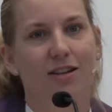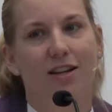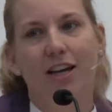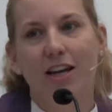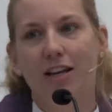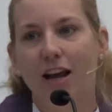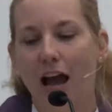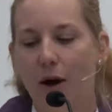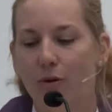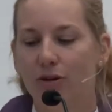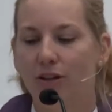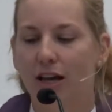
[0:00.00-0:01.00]
in
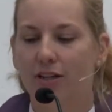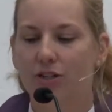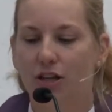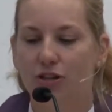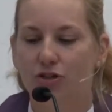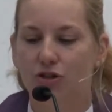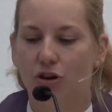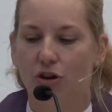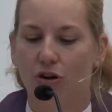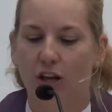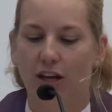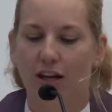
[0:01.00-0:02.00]
our Lenten
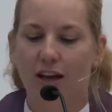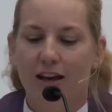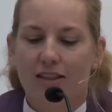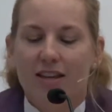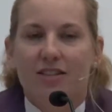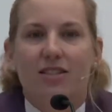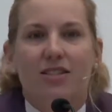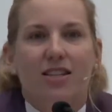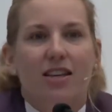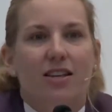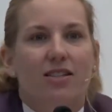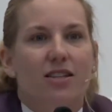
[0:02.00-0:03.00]
journey, this
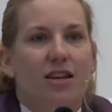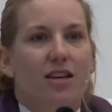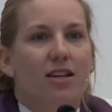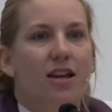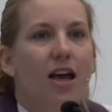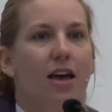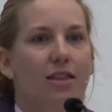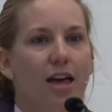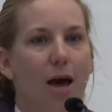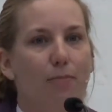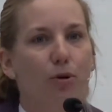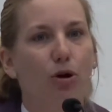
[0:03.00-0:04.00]
season
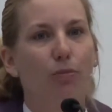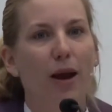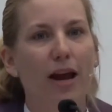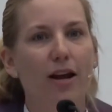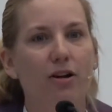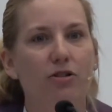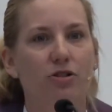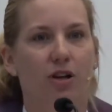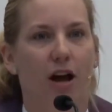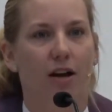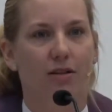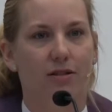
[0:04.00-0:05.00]
that prepares
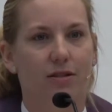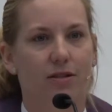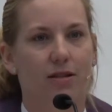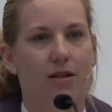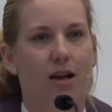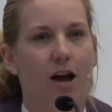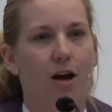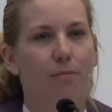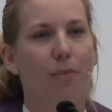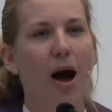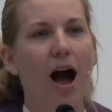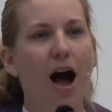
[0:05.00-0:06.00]
us,
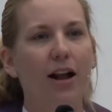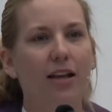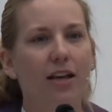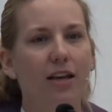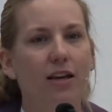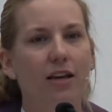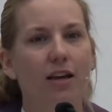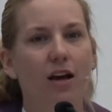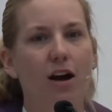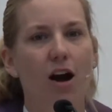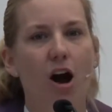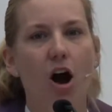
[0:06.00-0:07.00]
body,
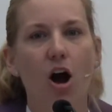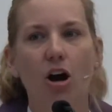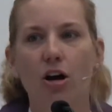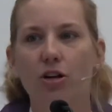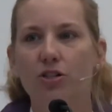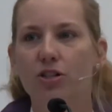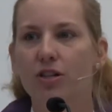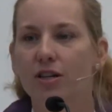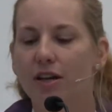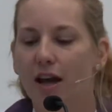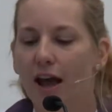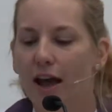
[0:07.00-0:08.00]
heart,
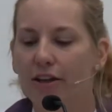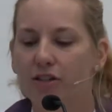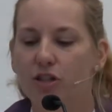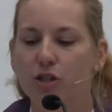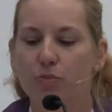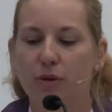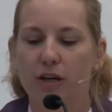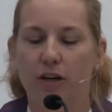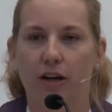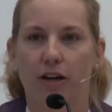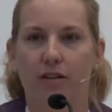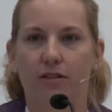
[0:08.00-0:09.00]
and
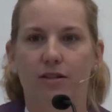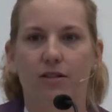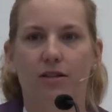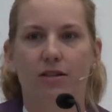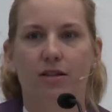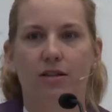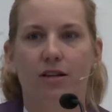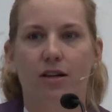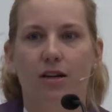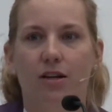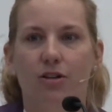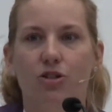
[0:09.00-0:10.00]
spirit,
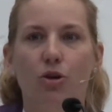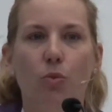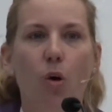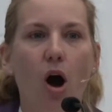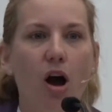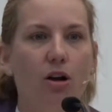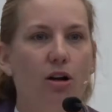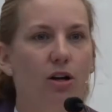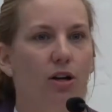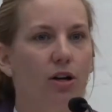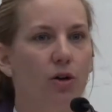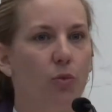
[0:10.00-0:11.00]
to walk
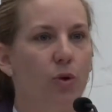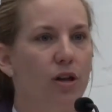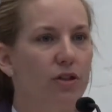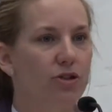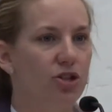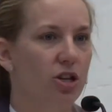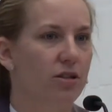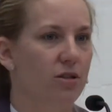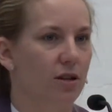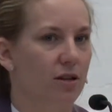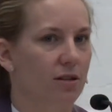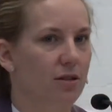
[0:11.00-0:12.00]
with
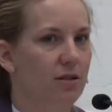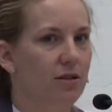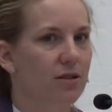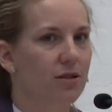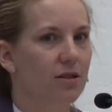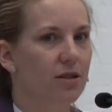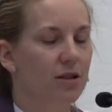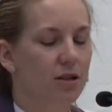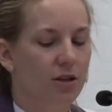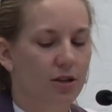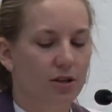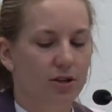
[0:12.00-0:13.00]
Jesus
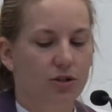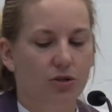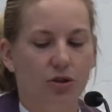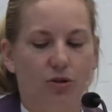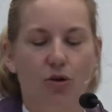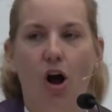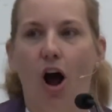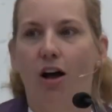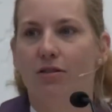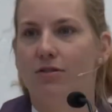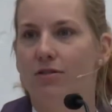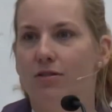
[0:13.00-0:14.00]
to the
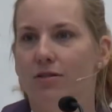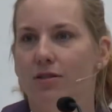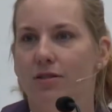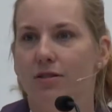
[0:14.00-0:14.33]
cross.